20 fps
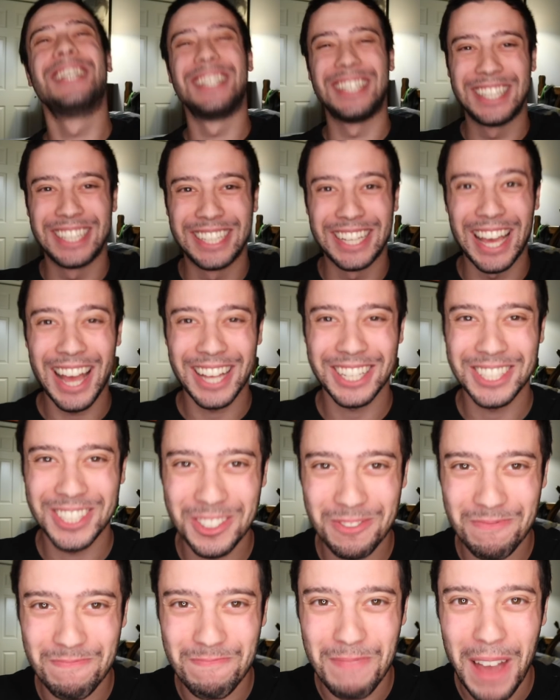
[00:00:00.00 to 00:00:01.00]

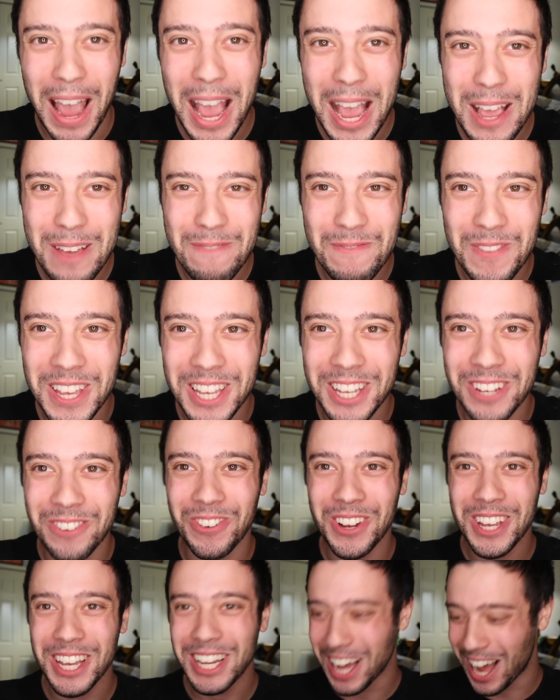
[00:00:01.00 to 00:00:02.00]
Yes, baby,
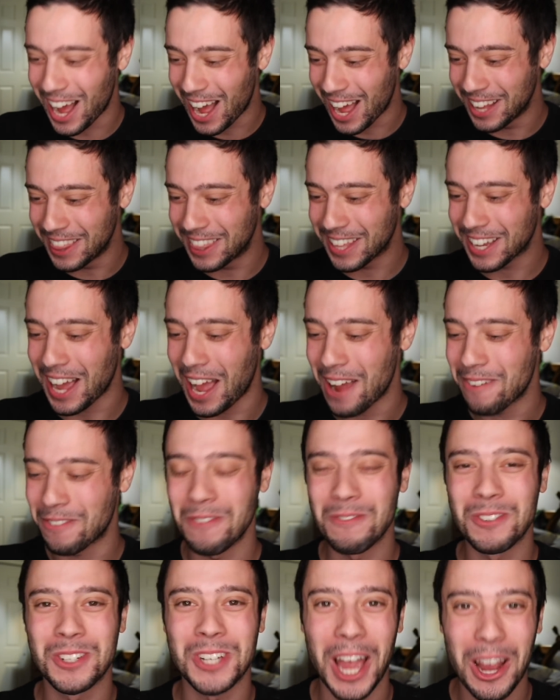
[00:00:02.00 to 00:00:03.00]
we got the guy
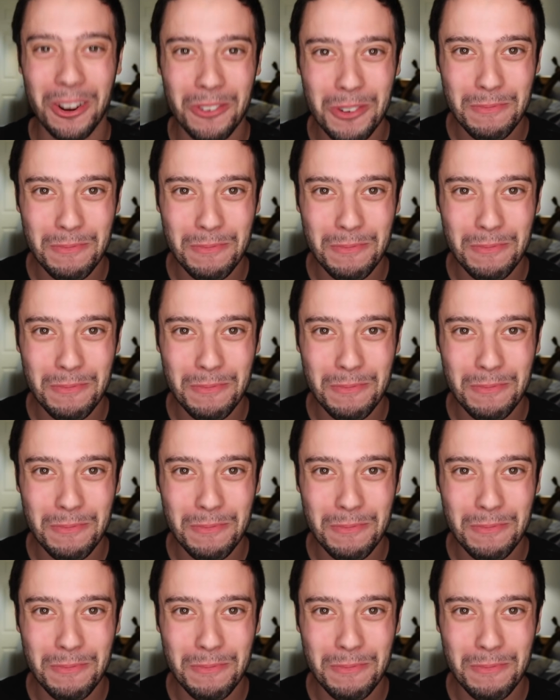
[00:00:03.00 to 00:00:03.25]
from Czech